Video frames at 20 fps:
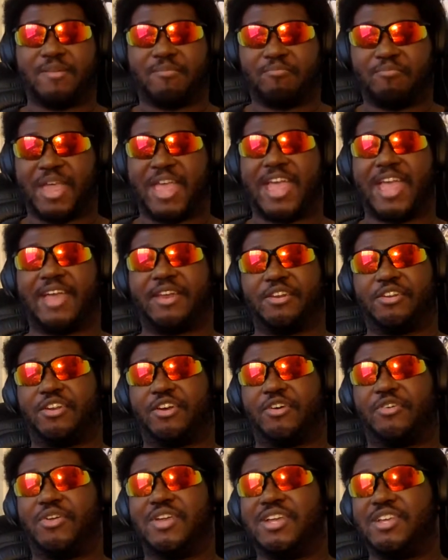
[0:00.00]
mad, you
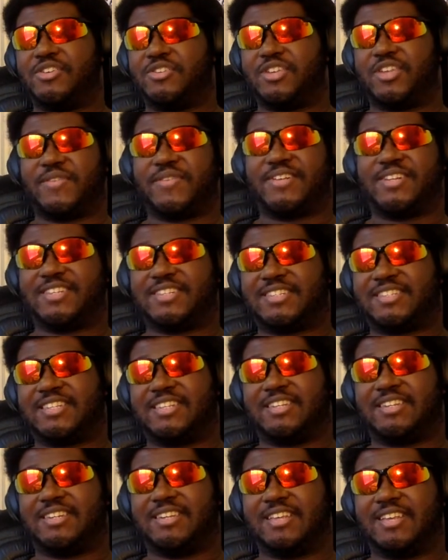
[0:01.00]
know, given this
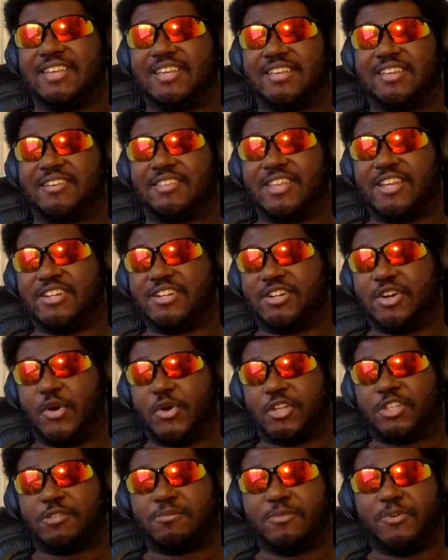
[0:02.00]
and things are
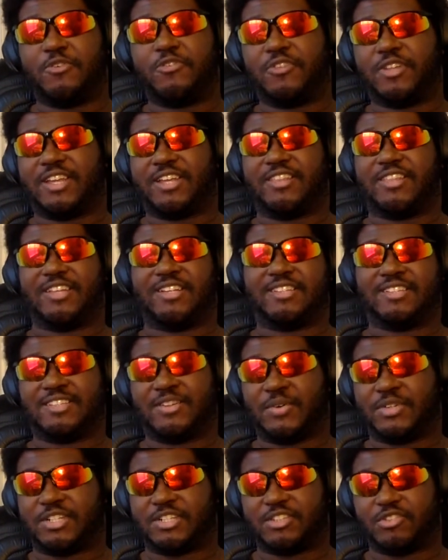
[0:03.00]
going smoothly, and then
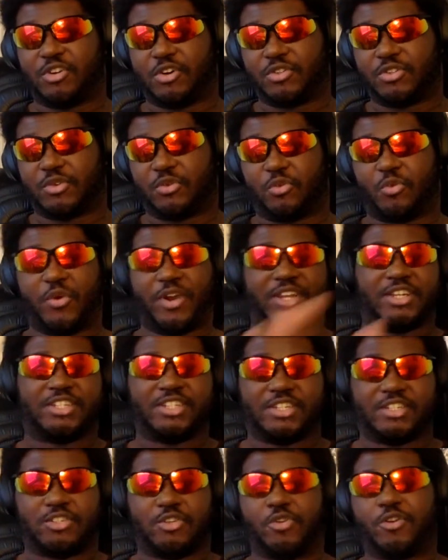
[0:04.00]
someone just throws a
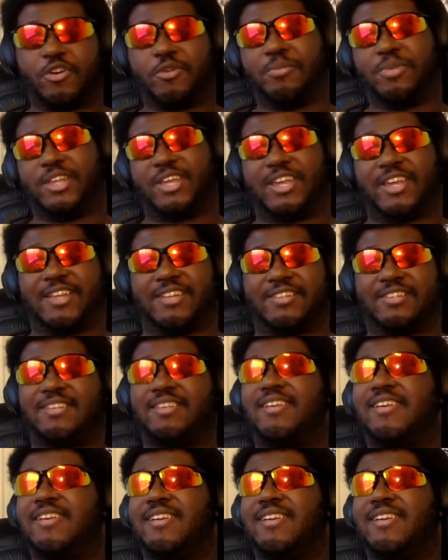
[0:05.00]
wrench into your plans.